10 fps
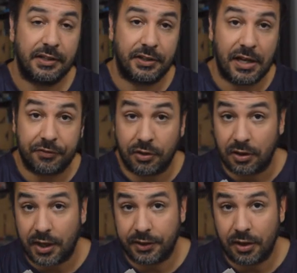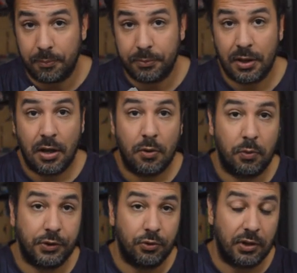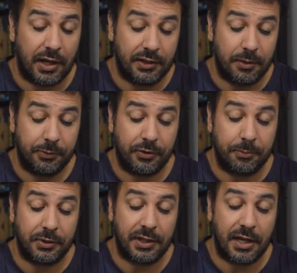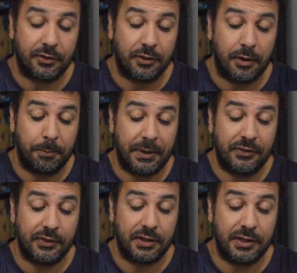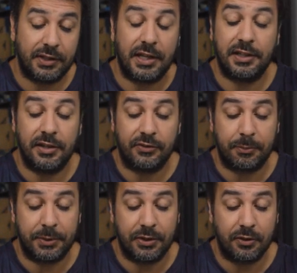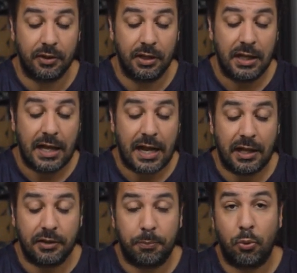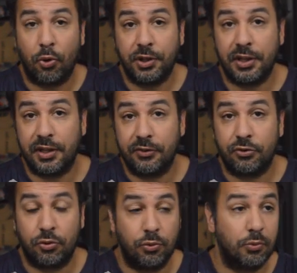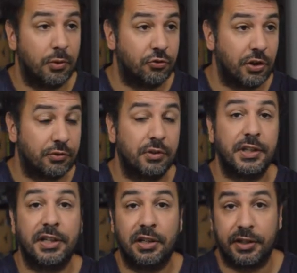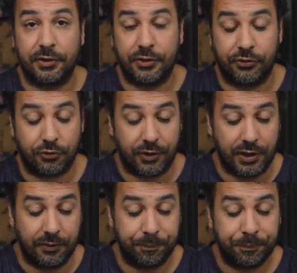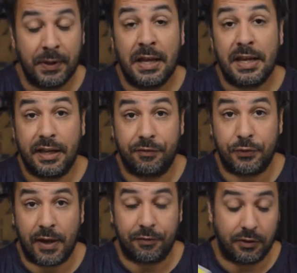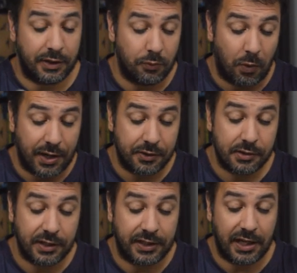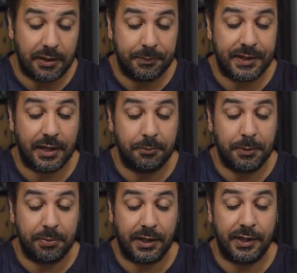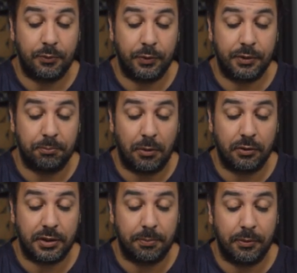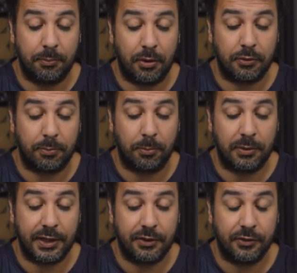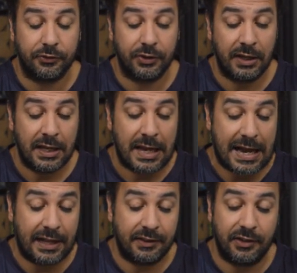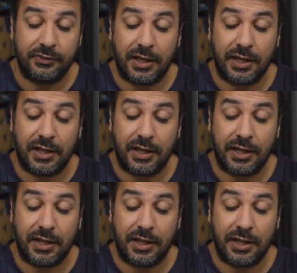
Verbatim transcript: that you have to line up. When you line up some together, basically they disappear. And the point is to generally clear the screen. If you have a link wire, the game can be played with multi multiple players, and this